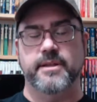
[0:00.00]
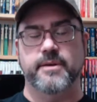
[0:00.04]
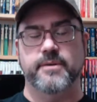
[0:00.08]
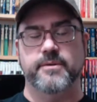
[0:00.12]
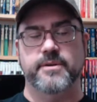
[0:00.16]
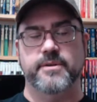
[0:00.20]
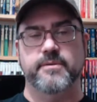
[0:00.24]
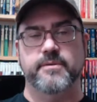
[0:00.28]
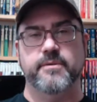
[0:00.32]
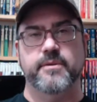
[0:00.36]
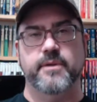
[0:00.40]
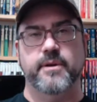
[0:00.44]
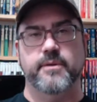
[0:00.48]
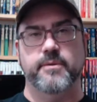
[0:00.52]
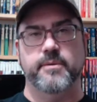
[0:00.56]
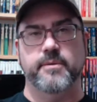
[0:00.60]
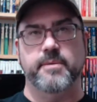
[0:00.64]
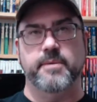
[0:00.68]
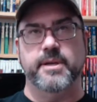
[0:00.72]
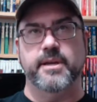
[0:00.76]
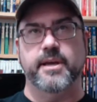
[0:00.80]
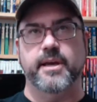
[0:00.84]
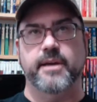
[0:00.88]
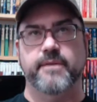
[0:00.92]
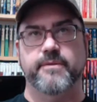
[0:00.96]
That would
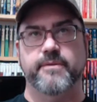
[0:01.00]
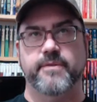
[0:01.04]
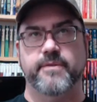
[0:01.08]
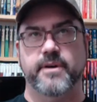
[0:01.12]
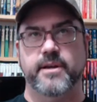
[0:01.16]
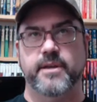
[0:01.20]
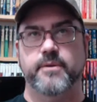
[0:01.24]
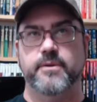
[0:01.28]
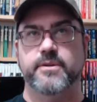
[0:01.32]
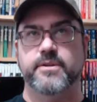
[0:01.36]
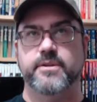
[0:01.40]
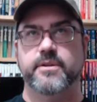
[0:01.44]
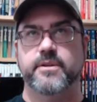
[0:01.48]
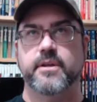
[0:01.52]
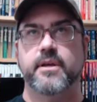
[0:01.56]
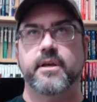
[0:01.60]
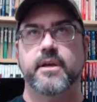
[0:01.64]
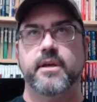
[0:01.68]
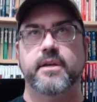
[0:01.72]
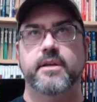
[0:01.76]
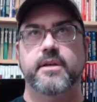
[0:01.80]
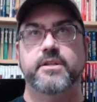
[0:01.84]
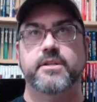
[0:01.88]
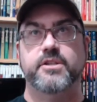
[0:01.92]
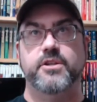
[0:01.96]
have been kind of fun. It was
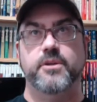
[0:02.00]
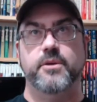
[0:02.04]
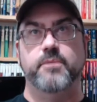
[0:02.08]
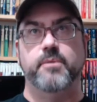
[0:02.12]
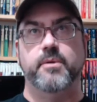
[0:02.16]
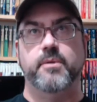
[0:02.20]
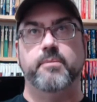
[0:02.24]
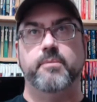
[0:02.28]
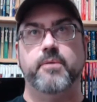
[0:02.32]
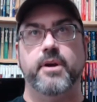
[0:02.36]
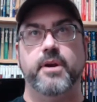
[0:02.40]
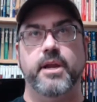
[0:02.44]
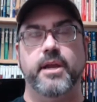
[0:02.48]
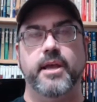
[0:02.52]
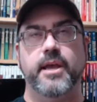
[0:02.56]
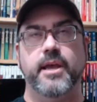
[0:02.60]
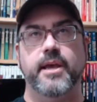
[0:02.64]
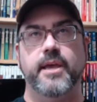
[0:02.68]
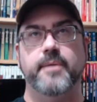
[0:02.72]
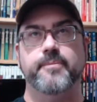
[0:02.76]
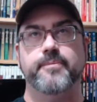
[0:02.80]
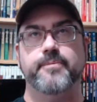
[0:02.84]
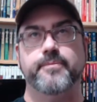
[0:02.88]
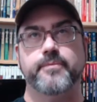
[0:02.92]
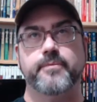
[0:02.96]
super pretty
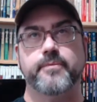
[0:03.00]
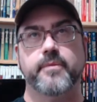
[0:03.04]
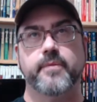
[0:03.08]
game.